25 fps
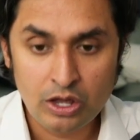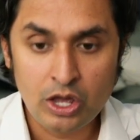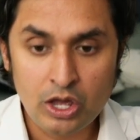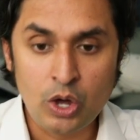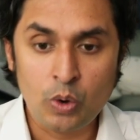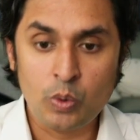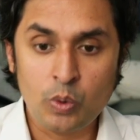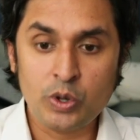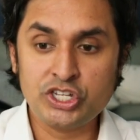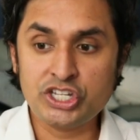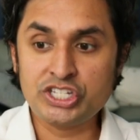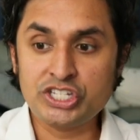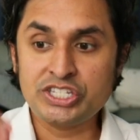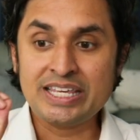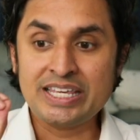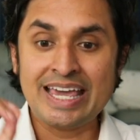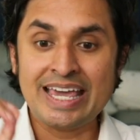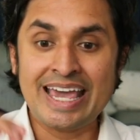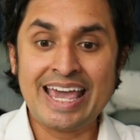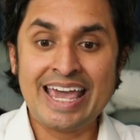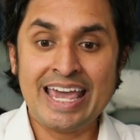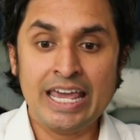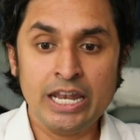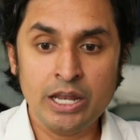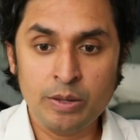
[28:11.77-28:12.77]
which is the
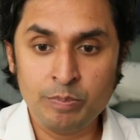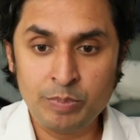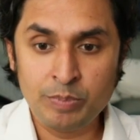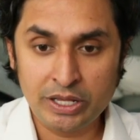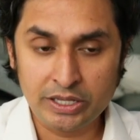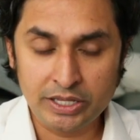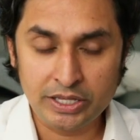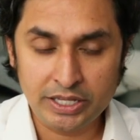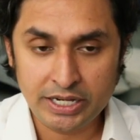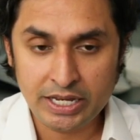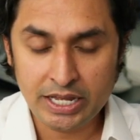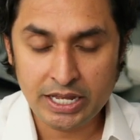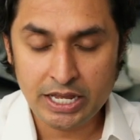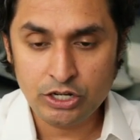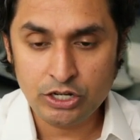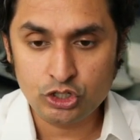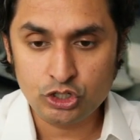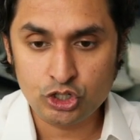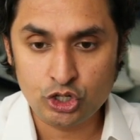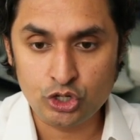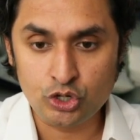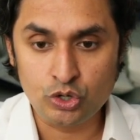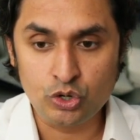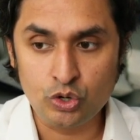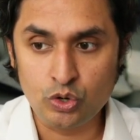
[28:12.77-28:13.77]
inability
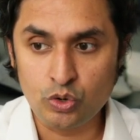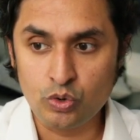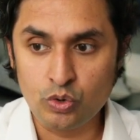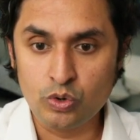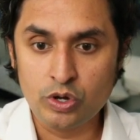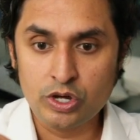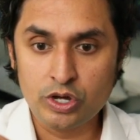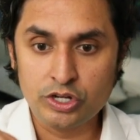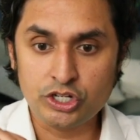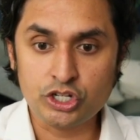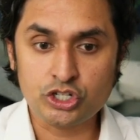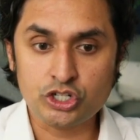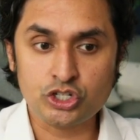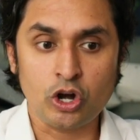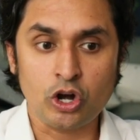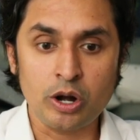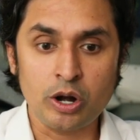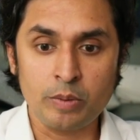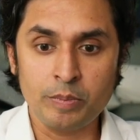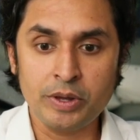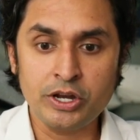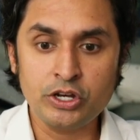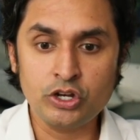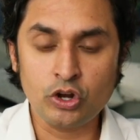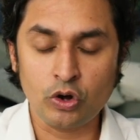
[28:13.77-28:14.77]
to
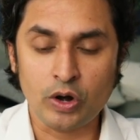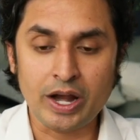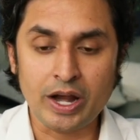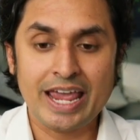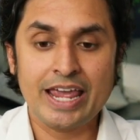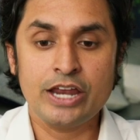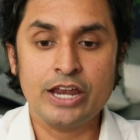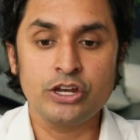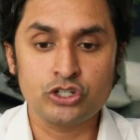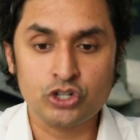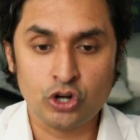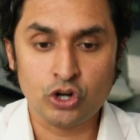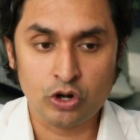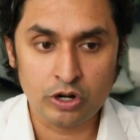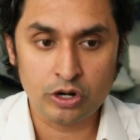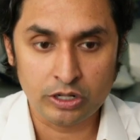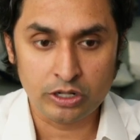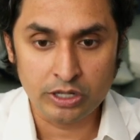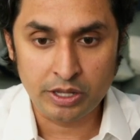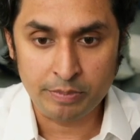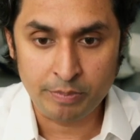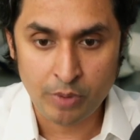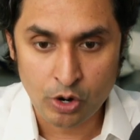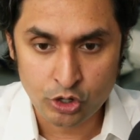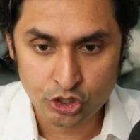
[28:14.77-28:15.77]
determine your internal
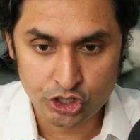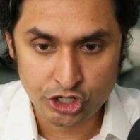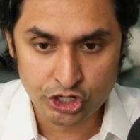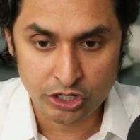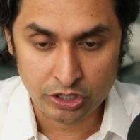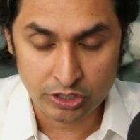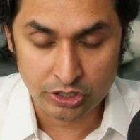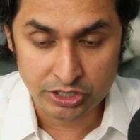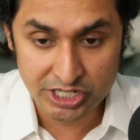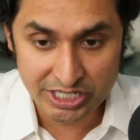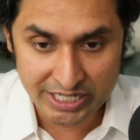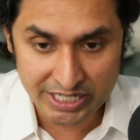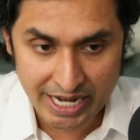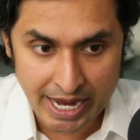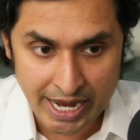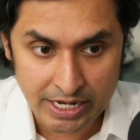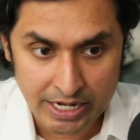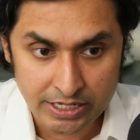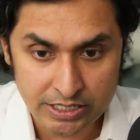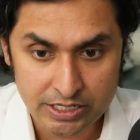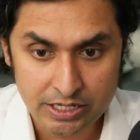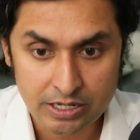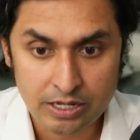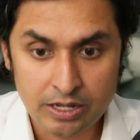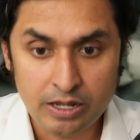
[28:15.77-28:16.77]
emotional
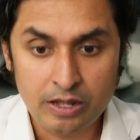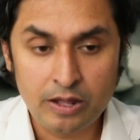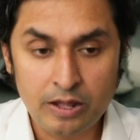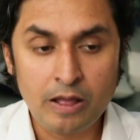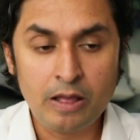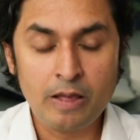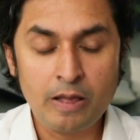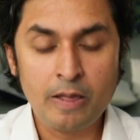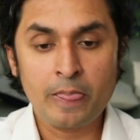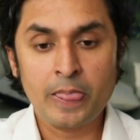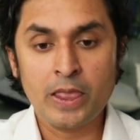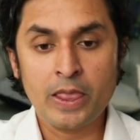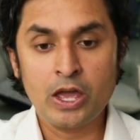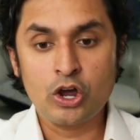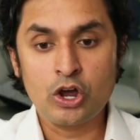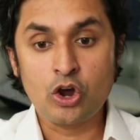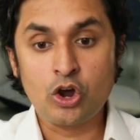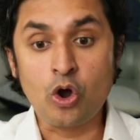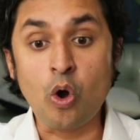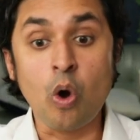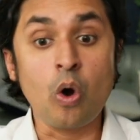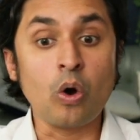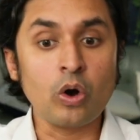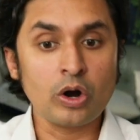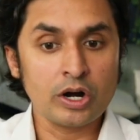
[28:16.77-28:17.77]
state,
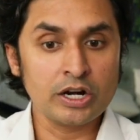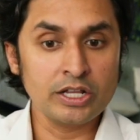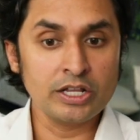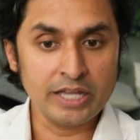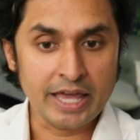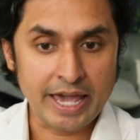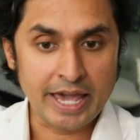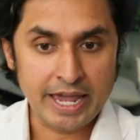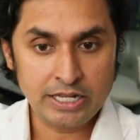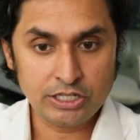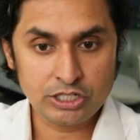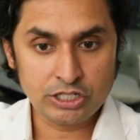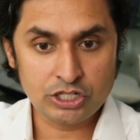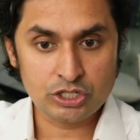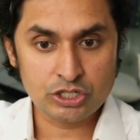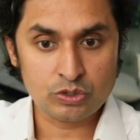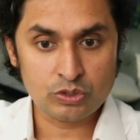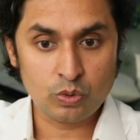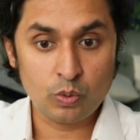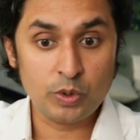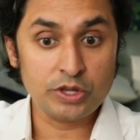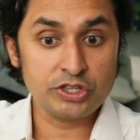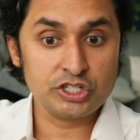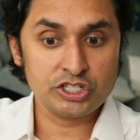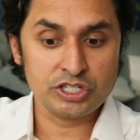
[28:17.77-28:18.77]
correlates
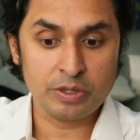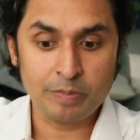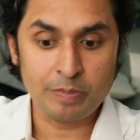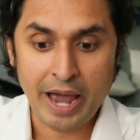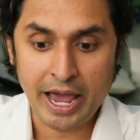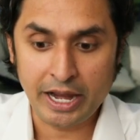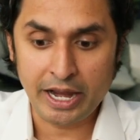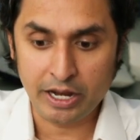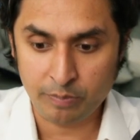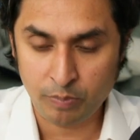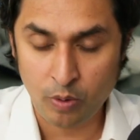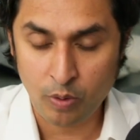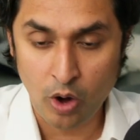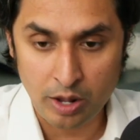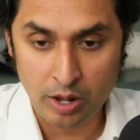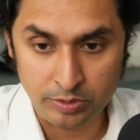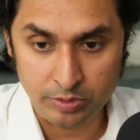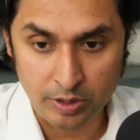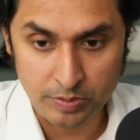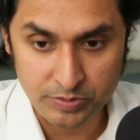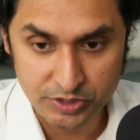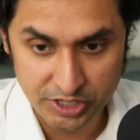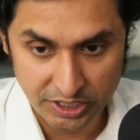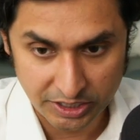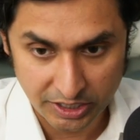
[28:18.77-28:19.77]
with somatic
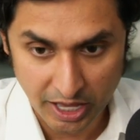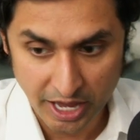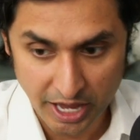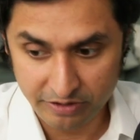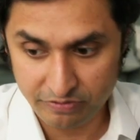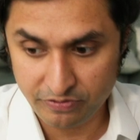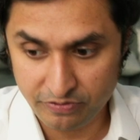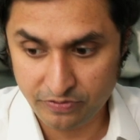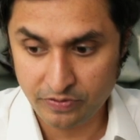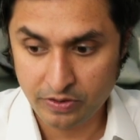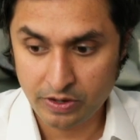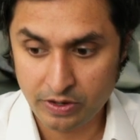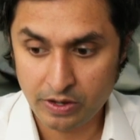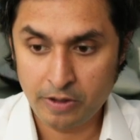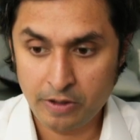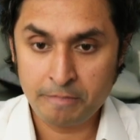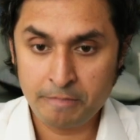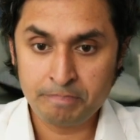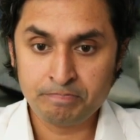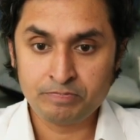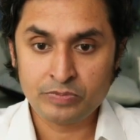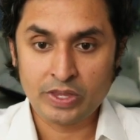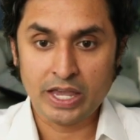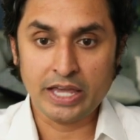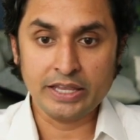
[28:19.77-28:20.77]
problems in life.
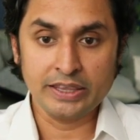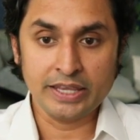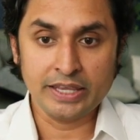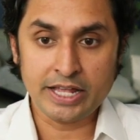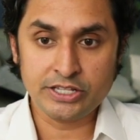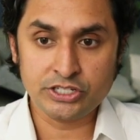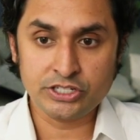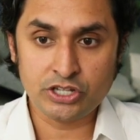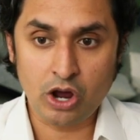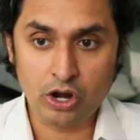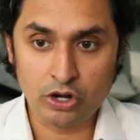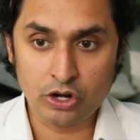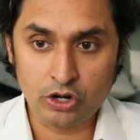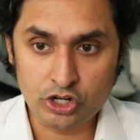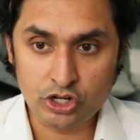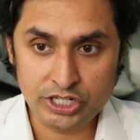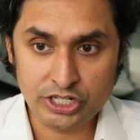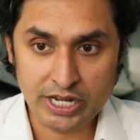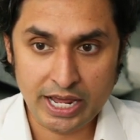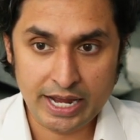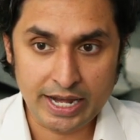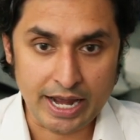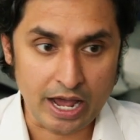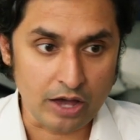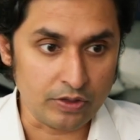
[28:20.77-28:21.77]
And let's
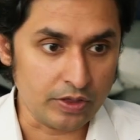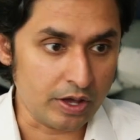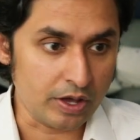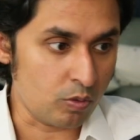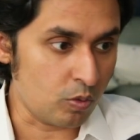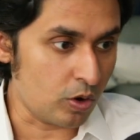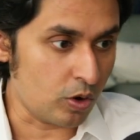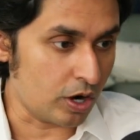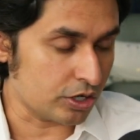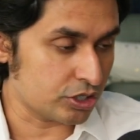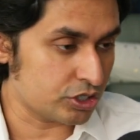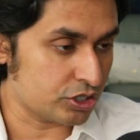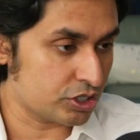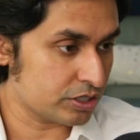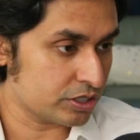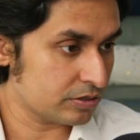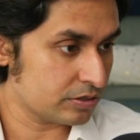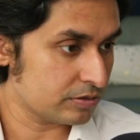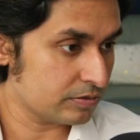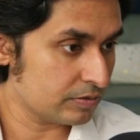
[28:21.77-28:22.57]
understand how that works.